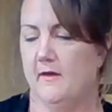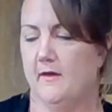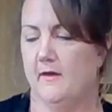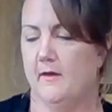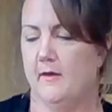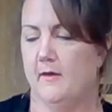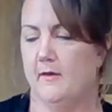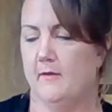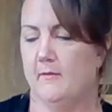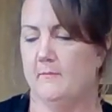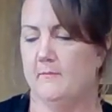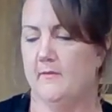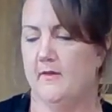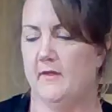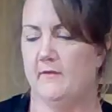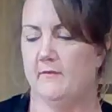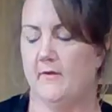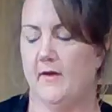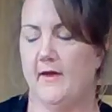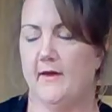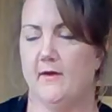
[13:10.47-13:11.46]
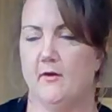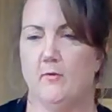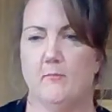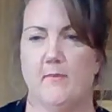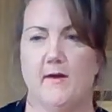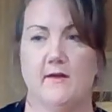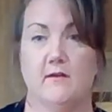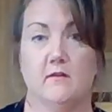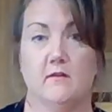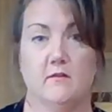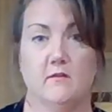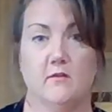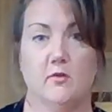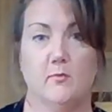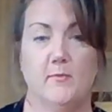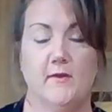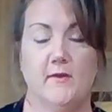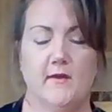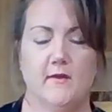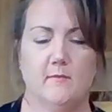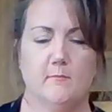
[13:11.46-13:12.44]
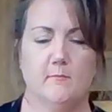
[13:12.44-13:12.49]
If I don't mind a little
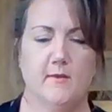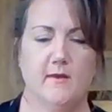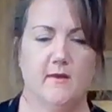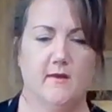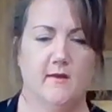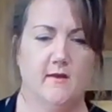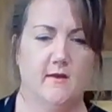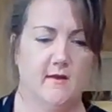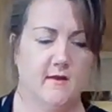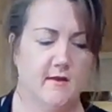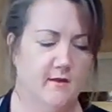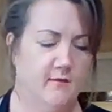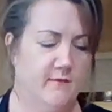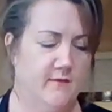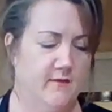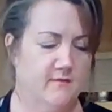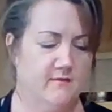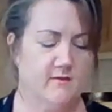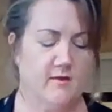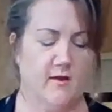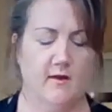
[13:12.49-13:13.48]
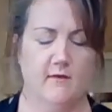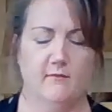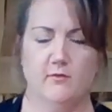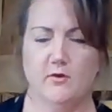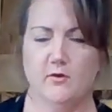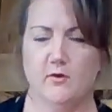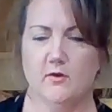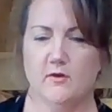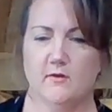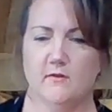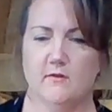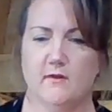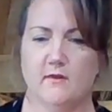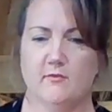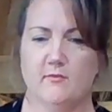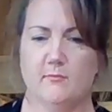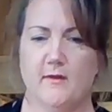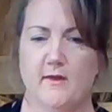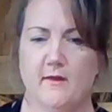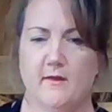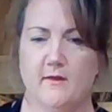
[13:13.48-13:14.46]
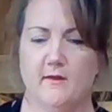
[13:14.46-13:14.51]
bit, but if it's covered,
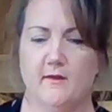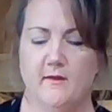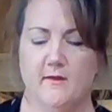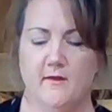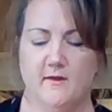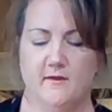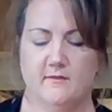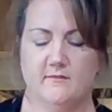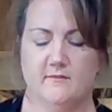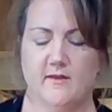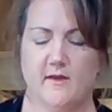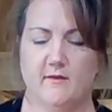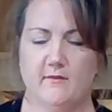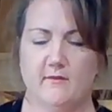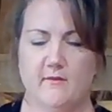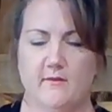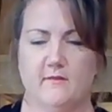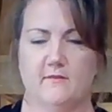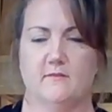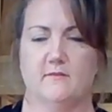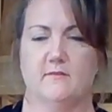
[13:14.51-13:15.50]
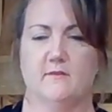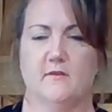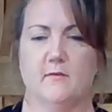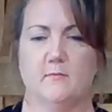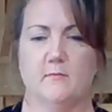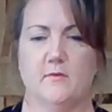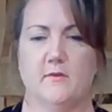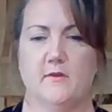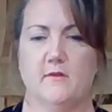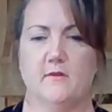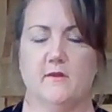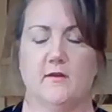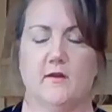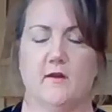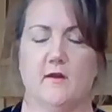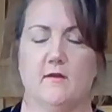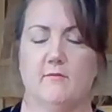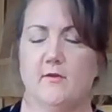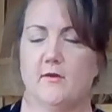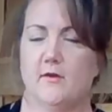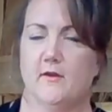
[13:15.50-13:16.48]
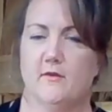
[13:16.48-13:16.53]
if my salad is completely
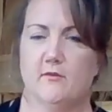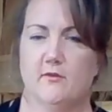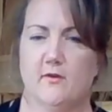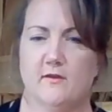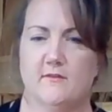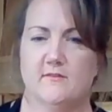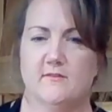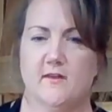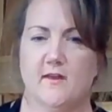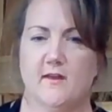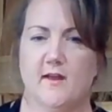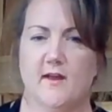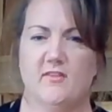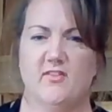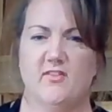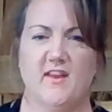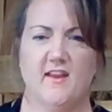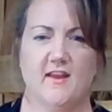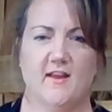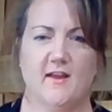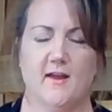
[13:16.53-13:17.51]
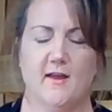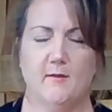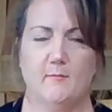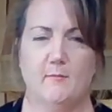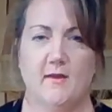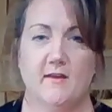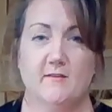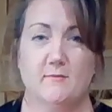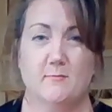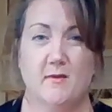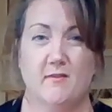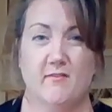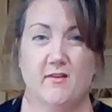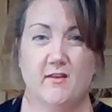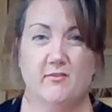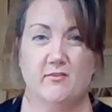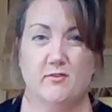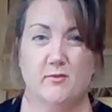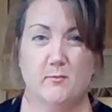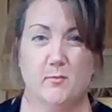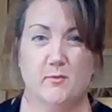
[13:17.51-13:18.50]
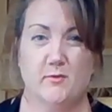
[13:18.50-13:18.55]
covered in dressing, I think it kind of makes my
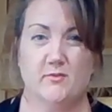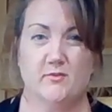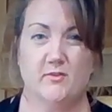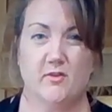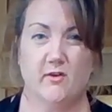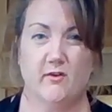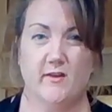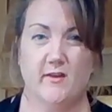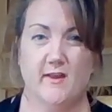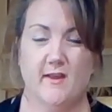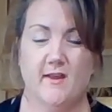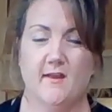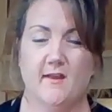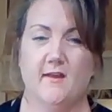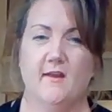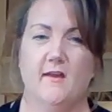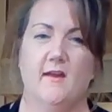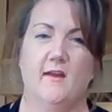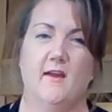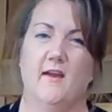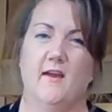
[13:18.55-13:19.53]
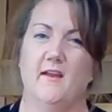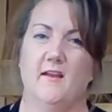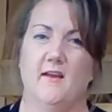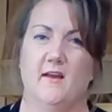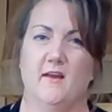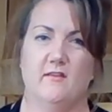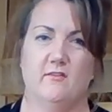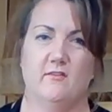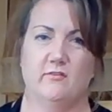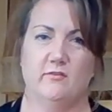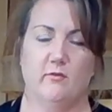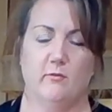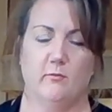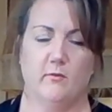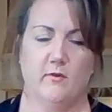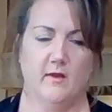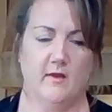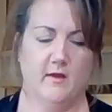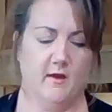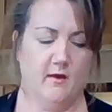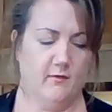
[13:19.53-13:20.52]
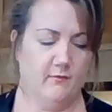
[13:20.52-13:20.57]
vegetables soggy, and I just don't
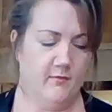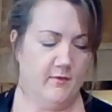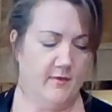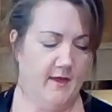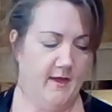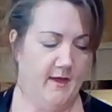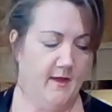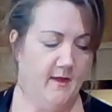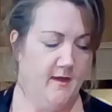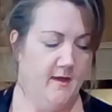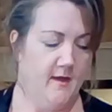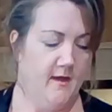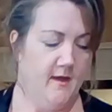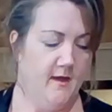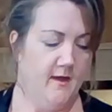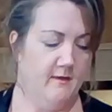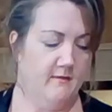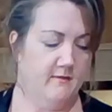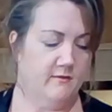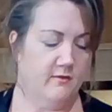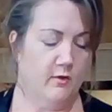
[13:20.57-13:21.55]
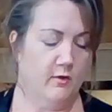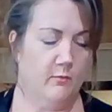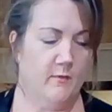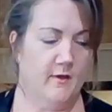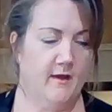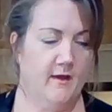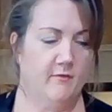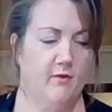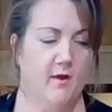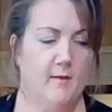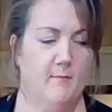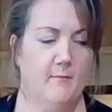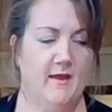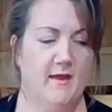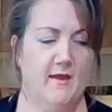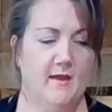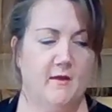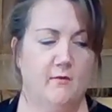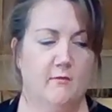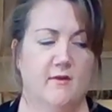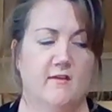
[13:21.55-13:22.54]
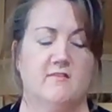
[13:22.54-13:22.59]
really care for that. And so whenever I
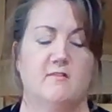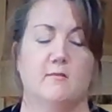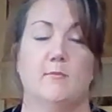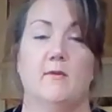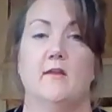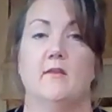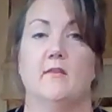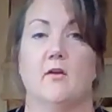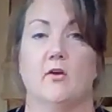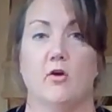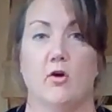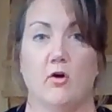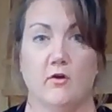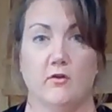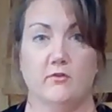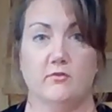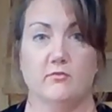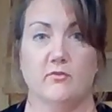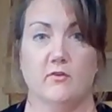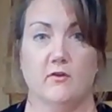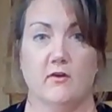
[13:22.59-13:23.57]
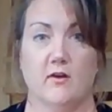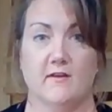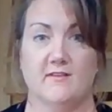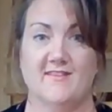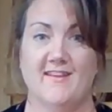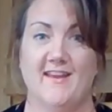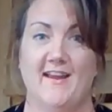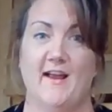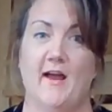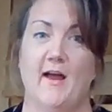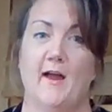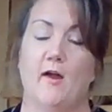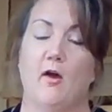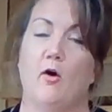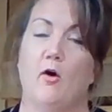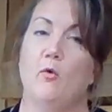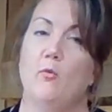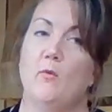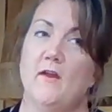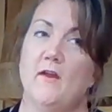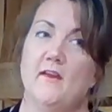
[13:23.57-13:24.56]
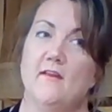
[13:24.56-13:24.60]
make any recipe that calls for dressing, I
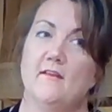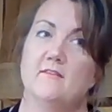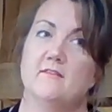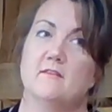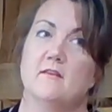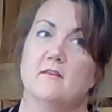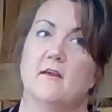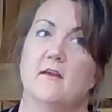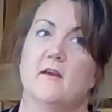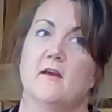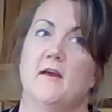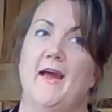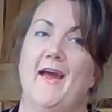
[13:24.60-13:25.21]
always